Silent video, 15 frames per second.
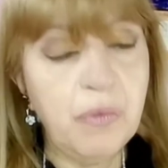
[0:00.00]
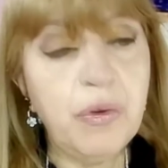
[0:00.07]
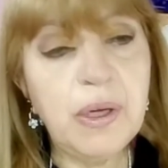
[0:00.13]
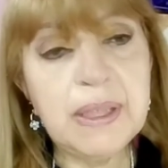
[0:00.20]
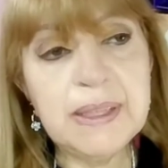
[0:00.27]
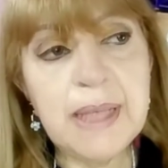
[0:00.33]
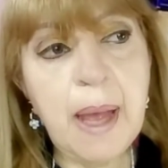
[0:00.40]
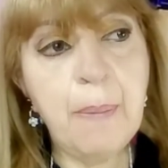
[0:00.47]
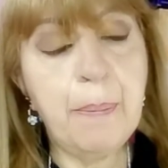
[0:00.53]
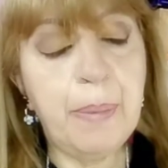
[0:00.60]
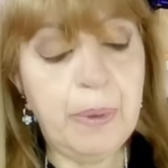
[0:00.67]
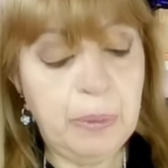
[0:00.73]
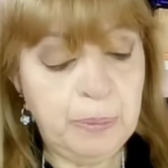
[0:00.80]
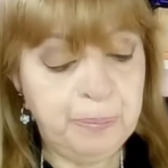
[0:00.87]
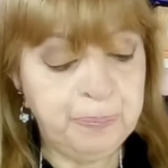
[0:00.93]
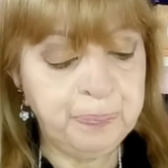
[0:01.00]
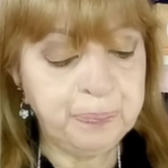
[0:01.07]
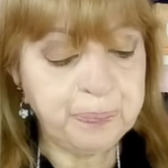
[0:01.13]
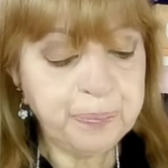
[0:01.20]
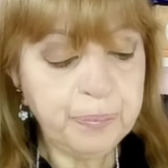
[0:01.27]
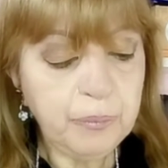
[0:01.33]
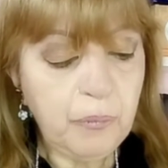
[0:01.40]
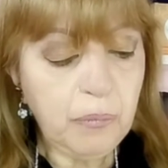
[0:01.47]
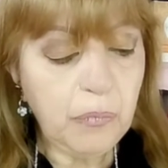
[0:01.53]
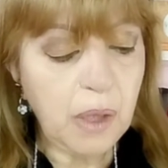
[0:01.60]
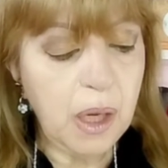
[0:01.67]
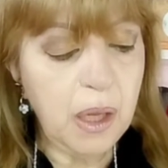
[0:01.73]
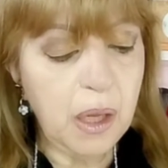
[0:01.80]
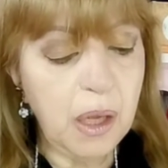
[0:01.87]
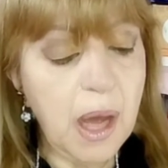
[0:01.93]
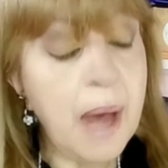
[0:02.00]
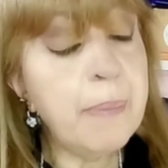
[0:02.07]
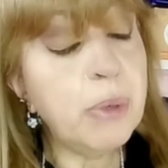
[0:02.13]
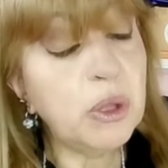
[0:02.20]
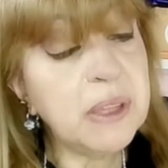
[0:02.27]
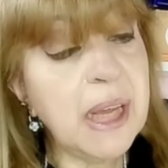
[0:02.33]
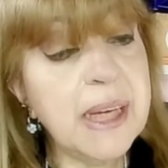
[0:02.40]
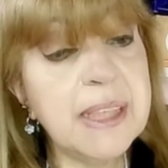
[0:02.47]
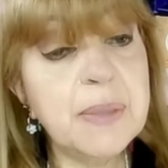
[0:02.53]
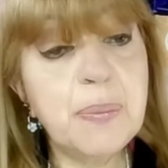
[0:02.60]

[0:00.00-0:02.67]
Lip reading: For example, Ambroxane